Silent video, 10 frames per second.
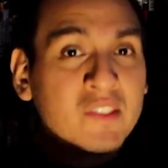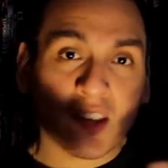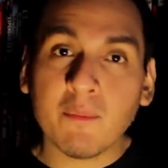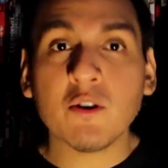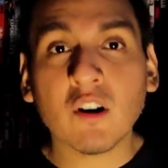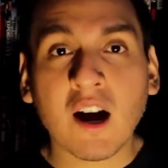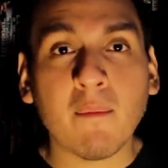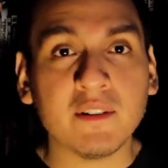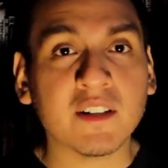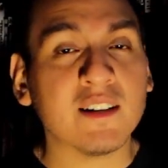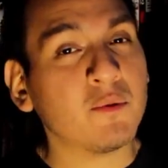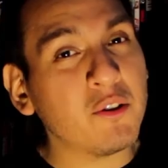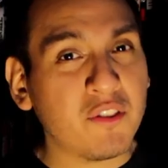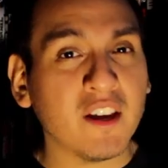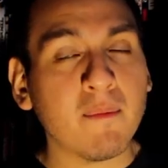Tell me your comments, guys. What
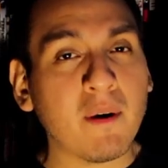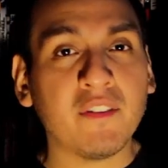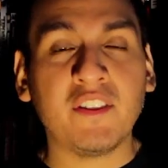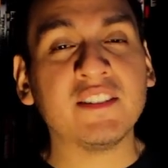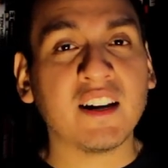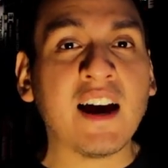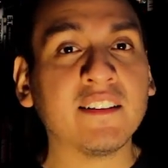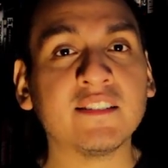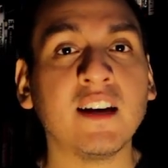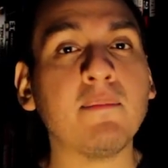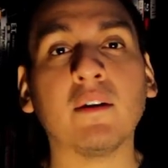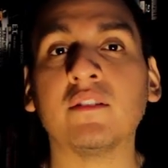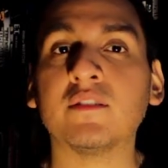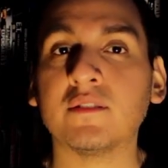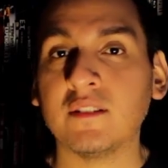do you think about the things that I had to say about
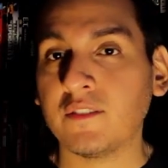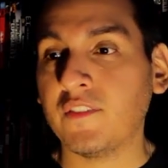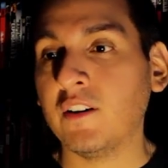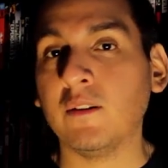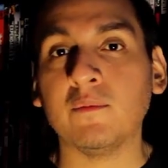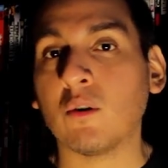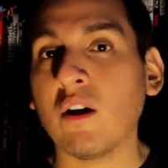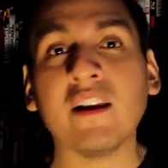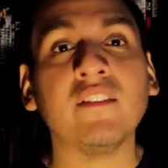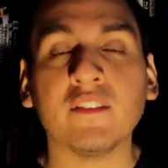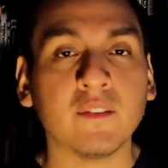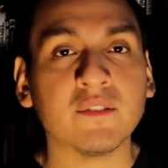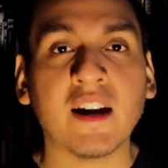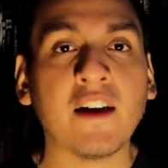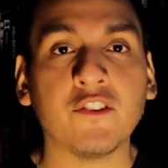this film or any of these
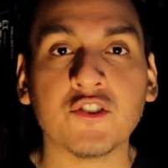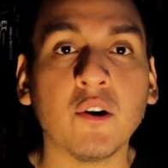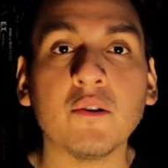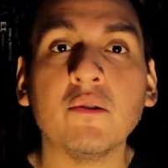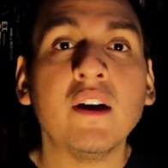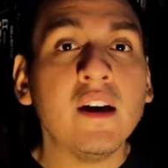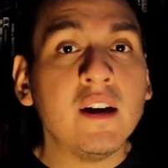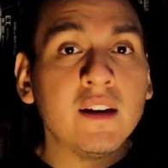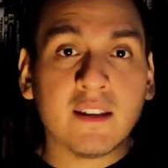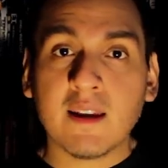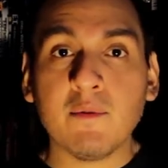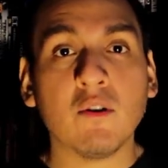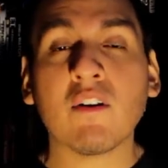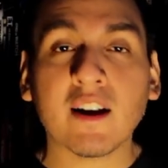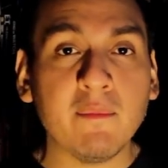films that I had to show you? Give me
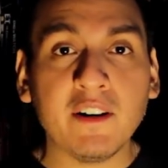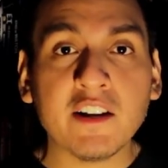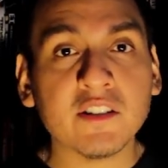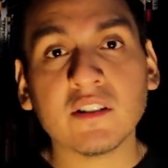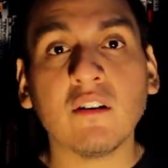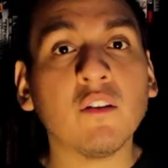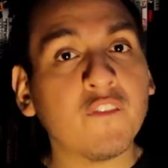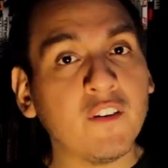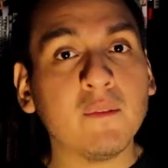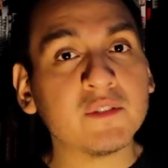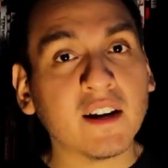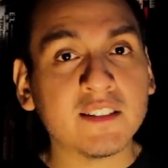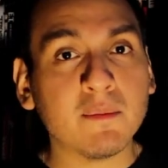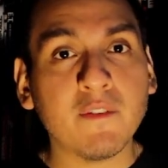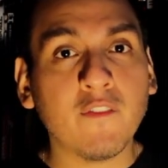your recommendations on other films, like I
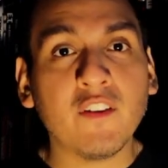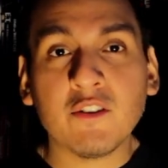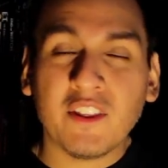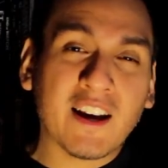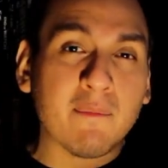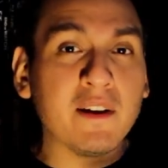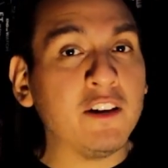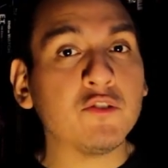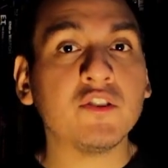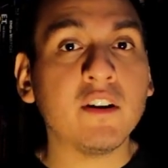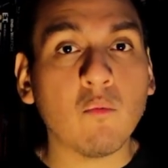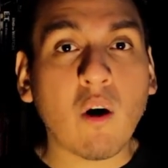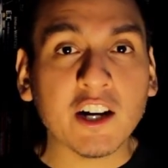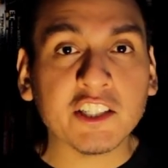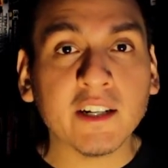said before, that you think I'd be interested in
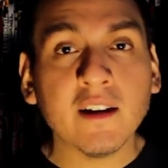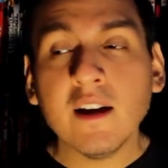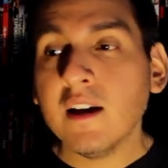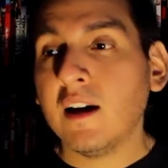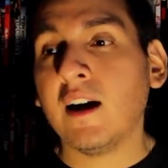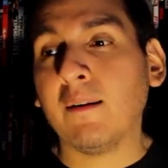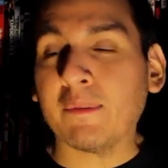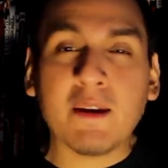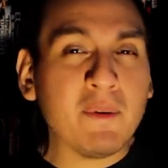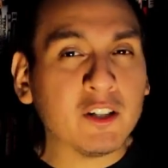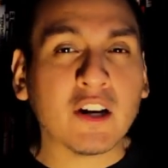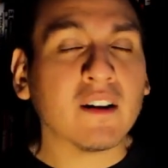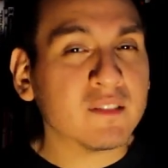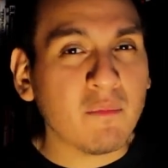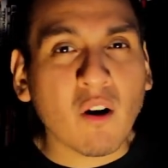watching. I'm keeping
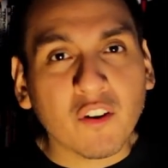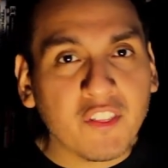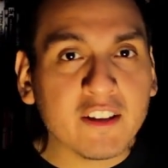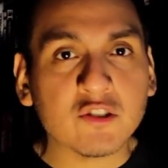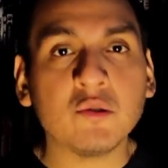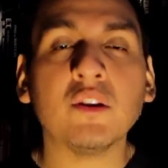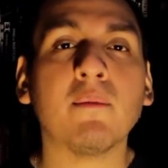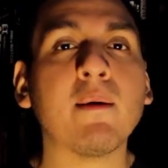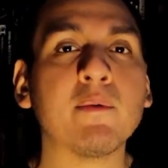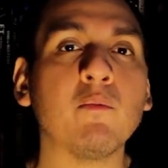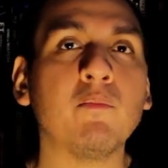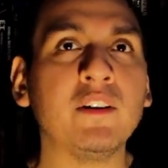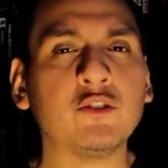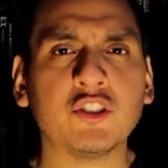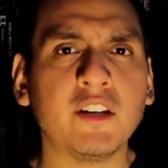track of some other things too that I might be
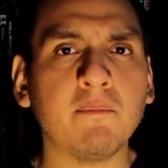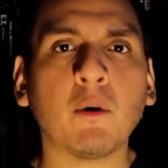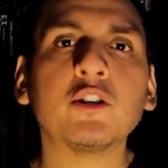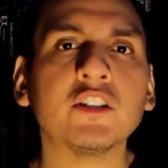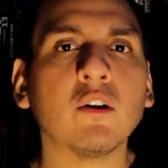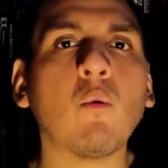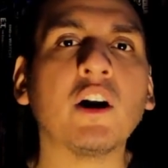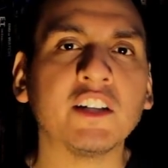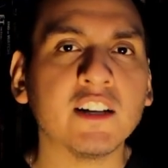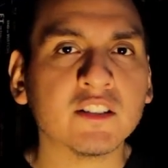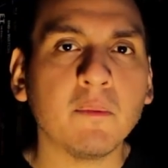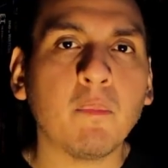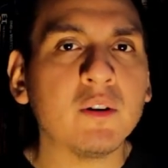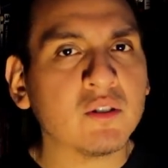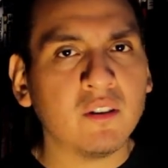interested in purchasing or watching at some
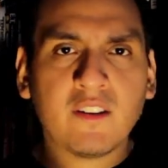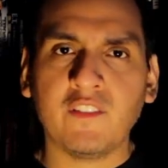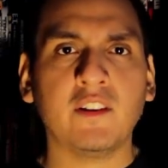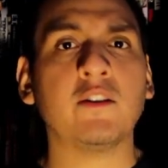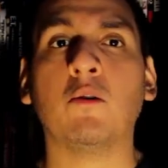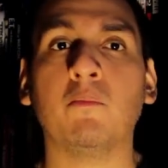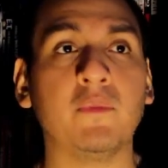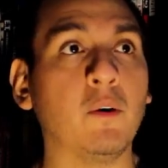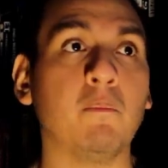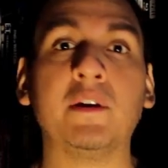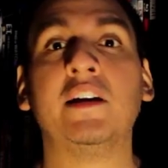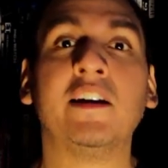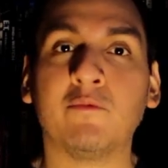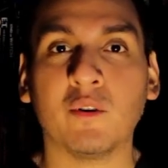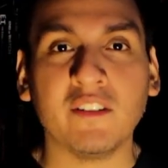point. So I'll definitely, you know, they'll be
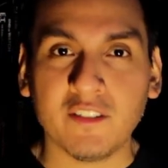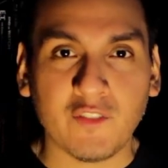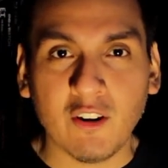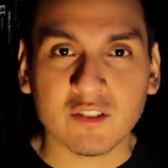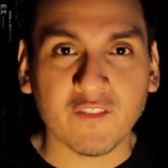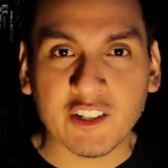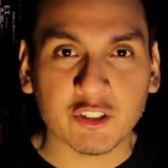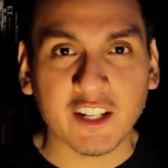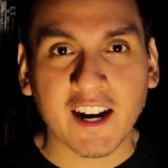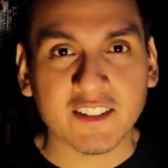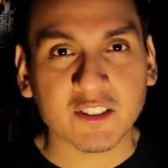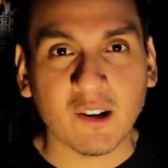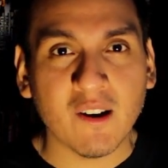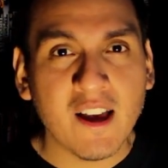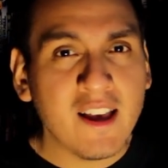in one of these videos eventually, guys.
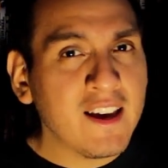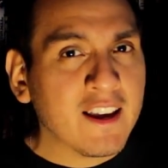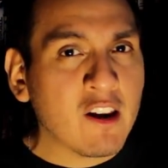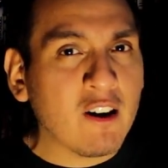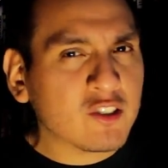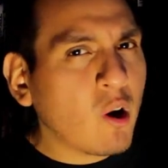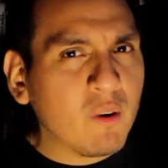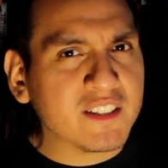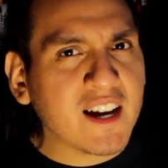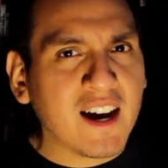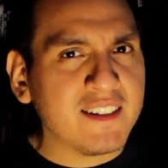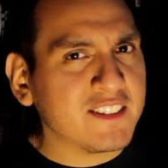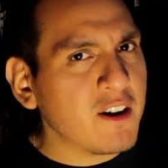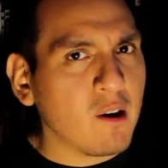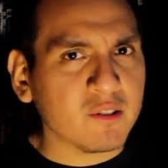So, you know, as always,
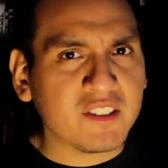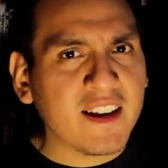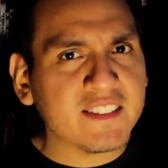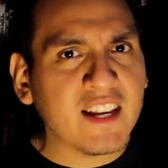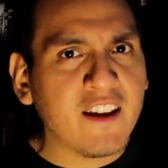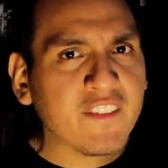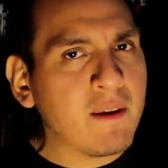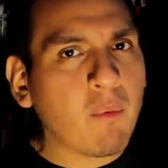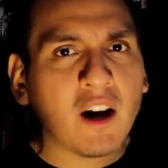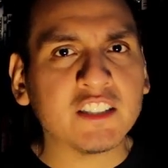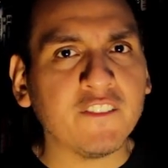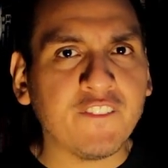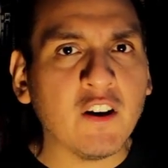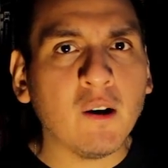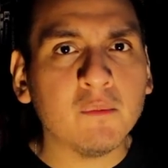guys, you know, stay safe, keep watching
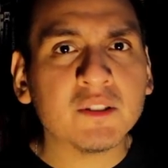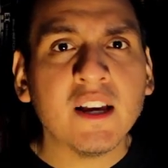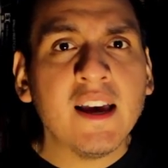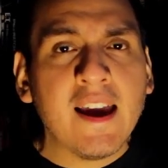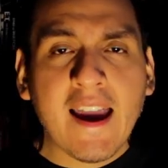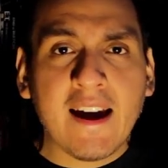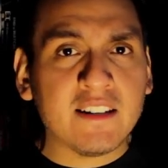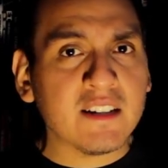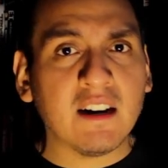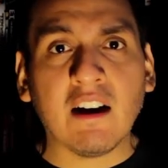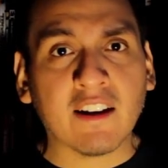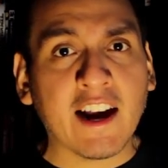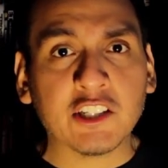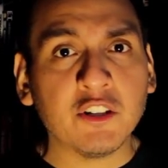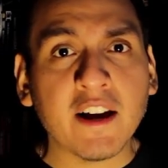films, and I'll
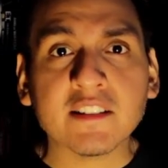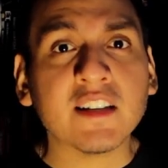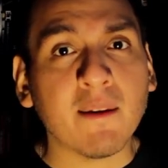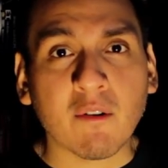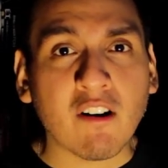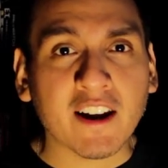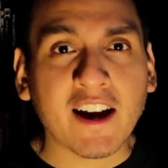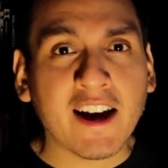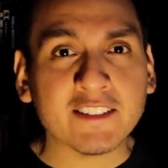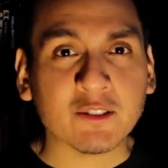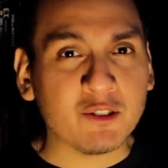catch you next time. All right, guys.